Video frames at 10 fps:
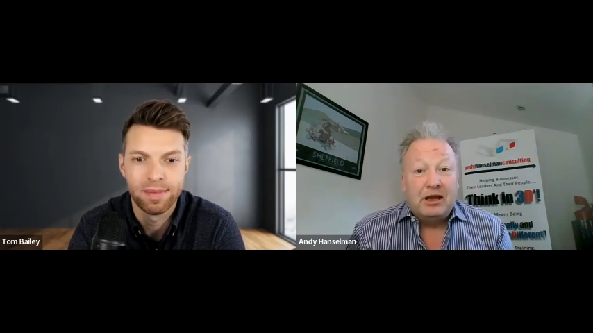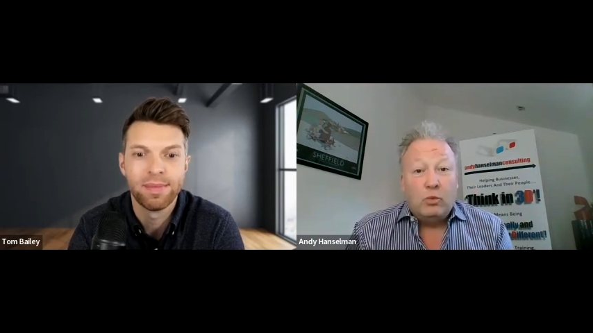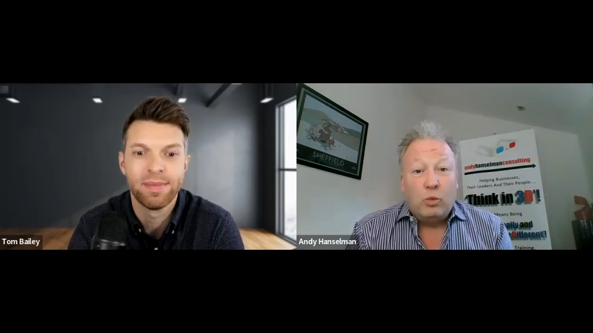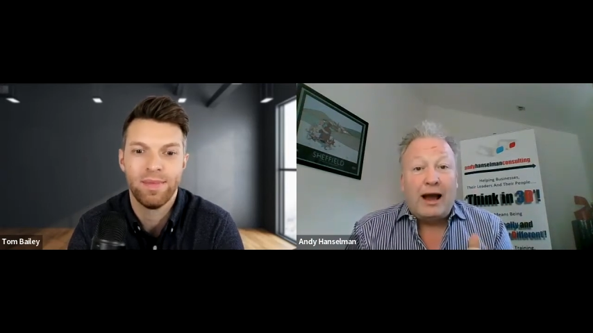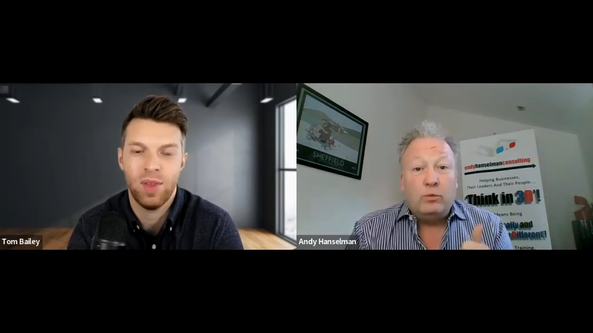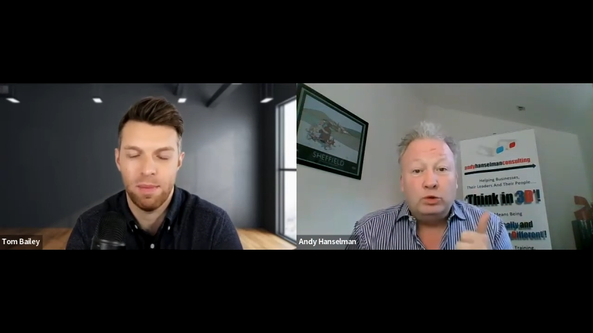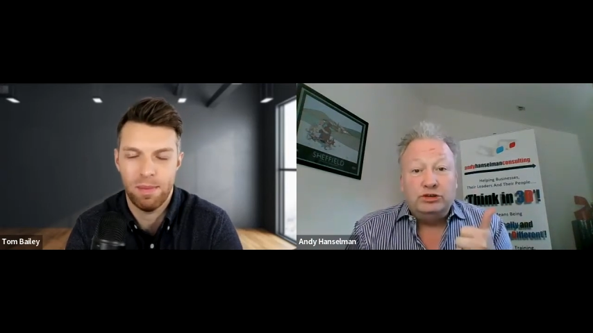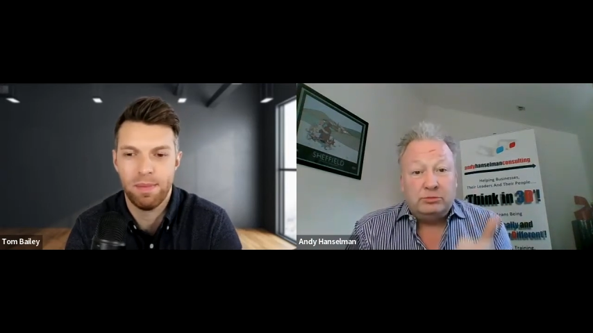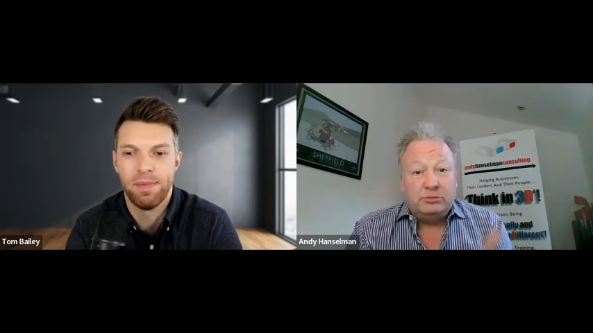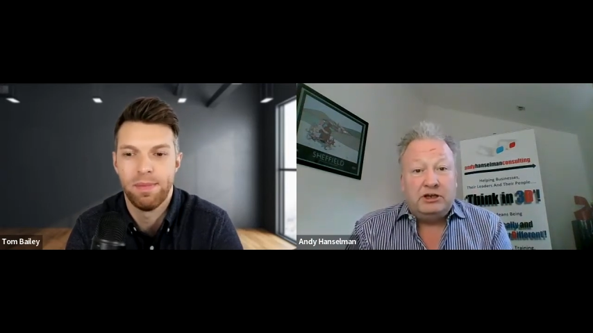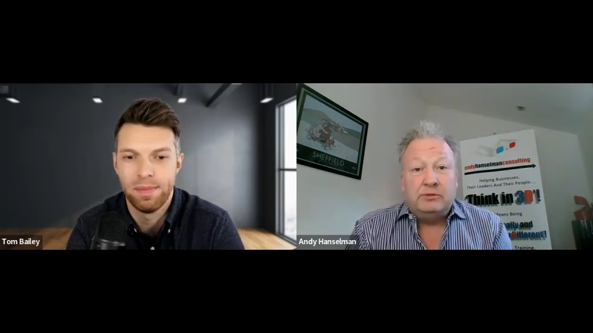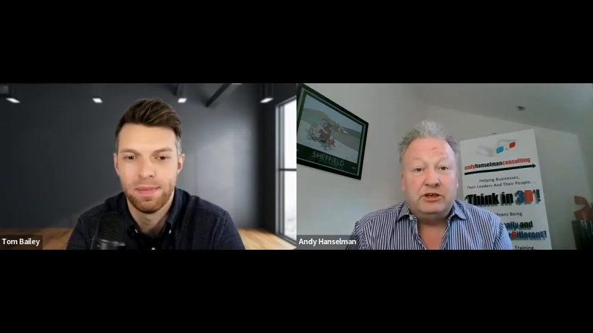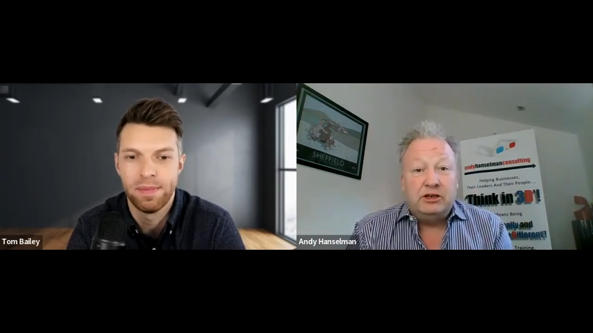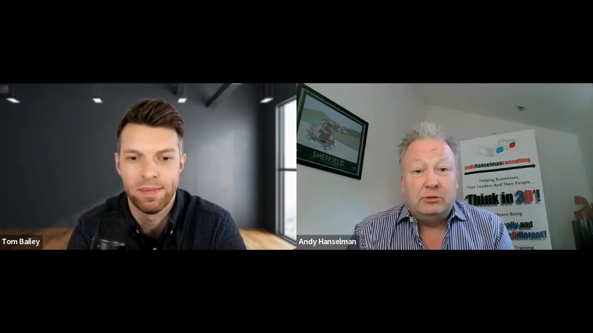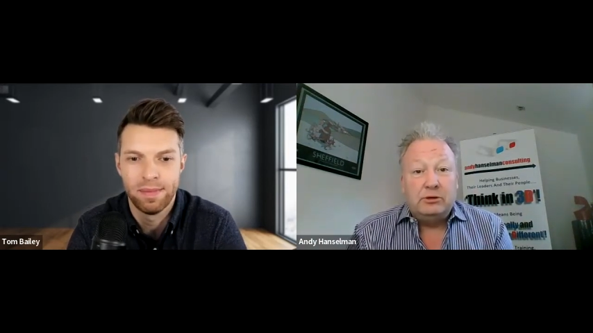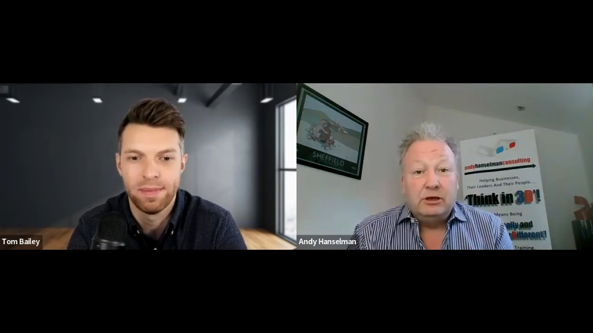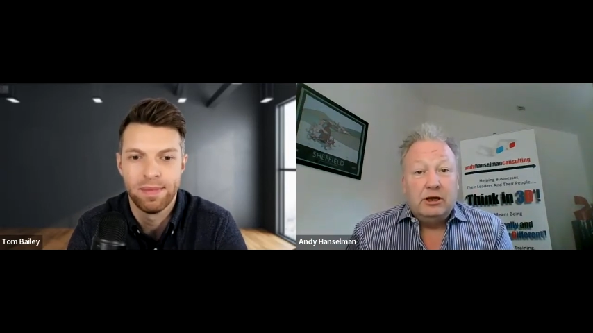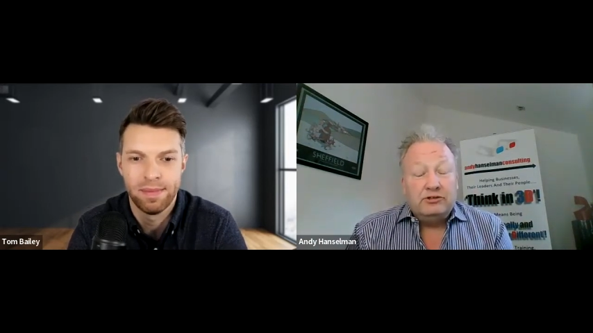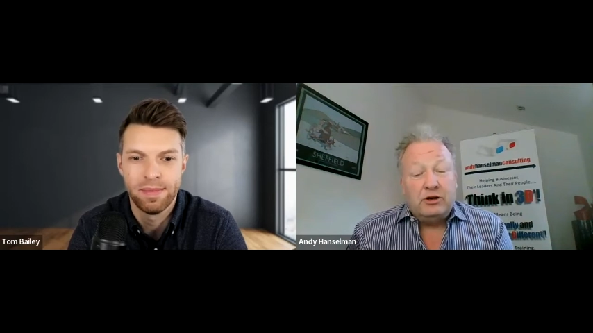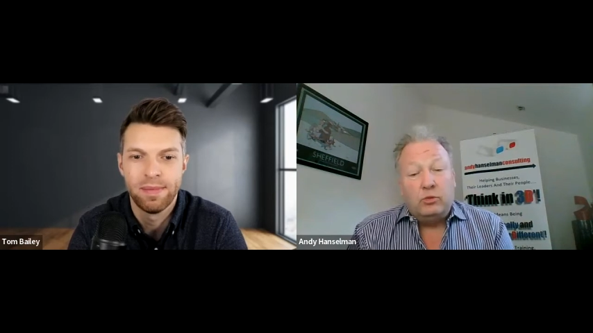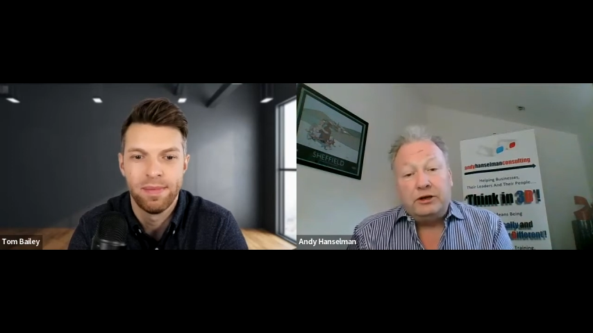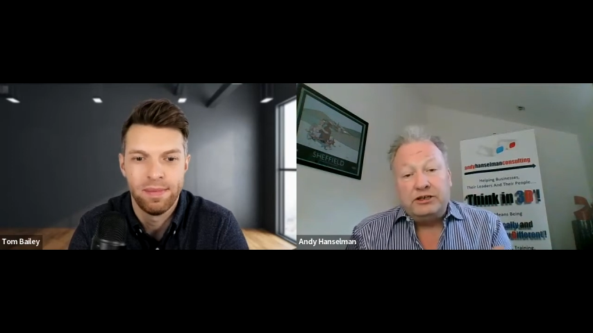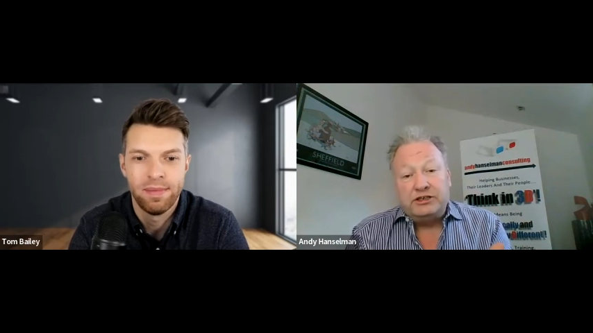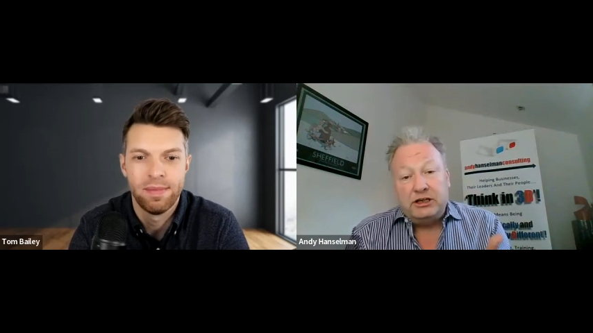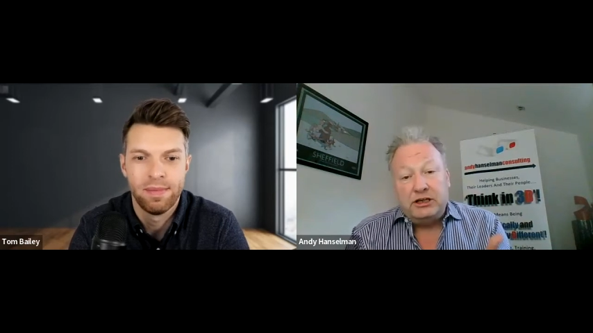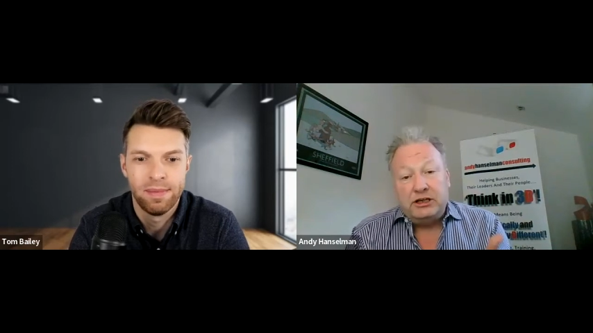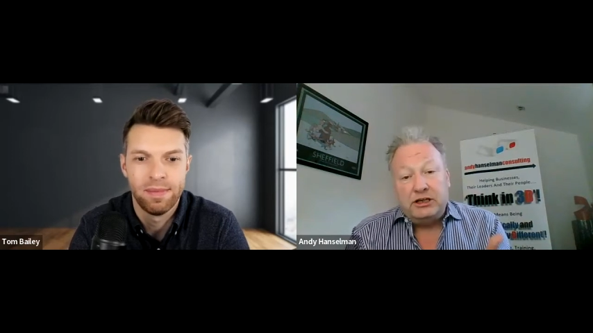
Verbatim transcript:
Speaker 1: Why would somebody come to you? So what is it